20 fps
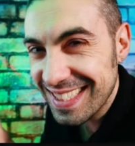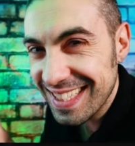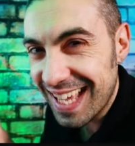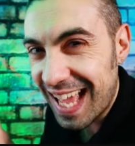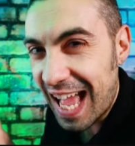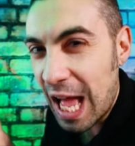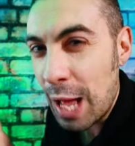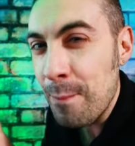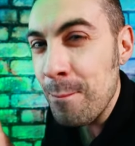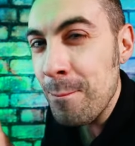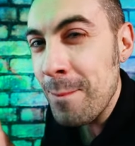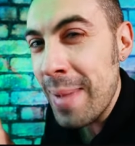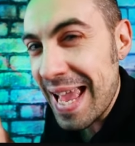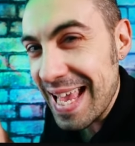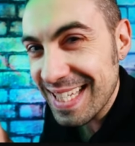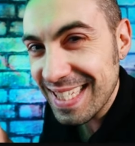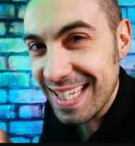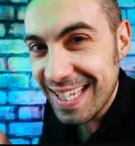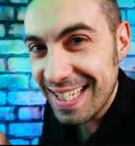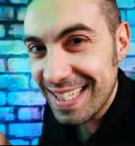
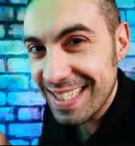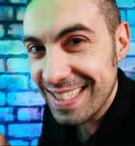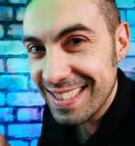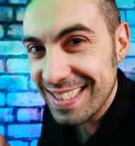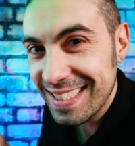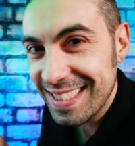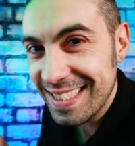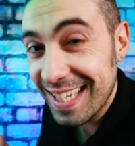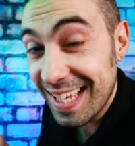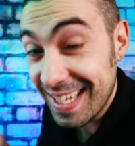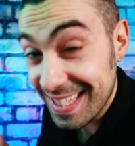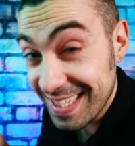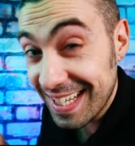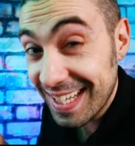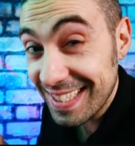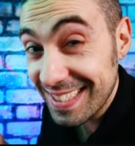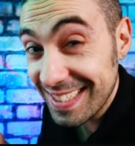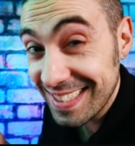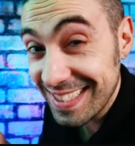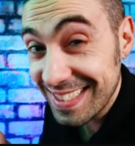amazing? Isn't
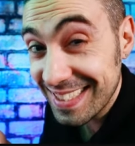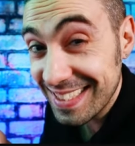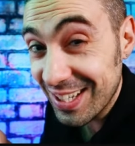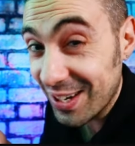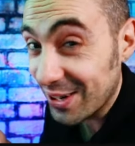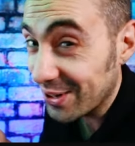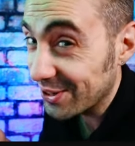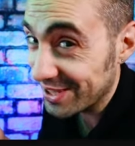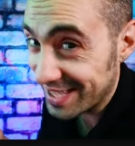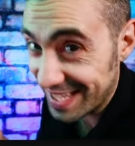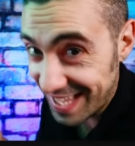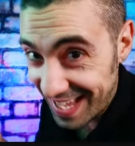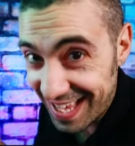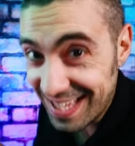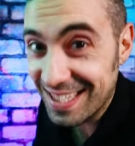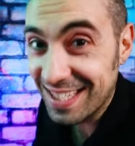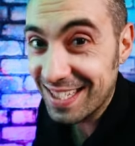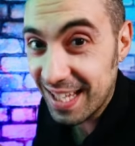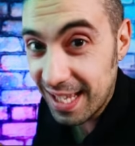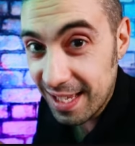it? Oh
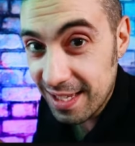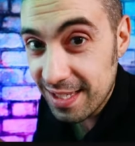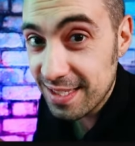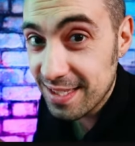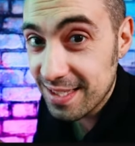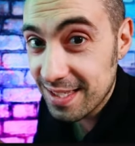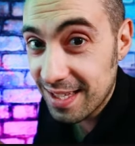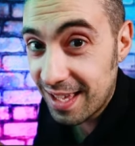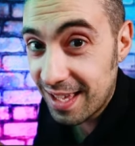yes, it is.